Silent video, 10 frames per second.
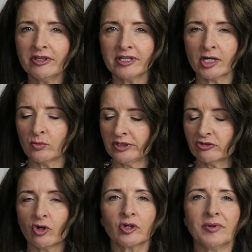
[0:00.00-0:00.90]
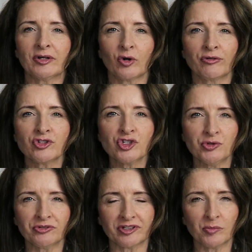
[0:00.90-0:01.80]
thing that I want to talk about are the
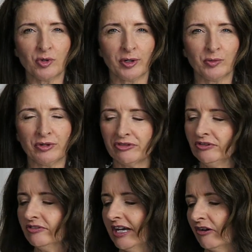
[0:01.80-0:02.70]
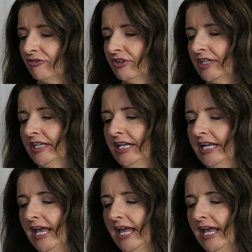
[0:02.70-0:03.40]
shoes that I'm wearing with this outfit.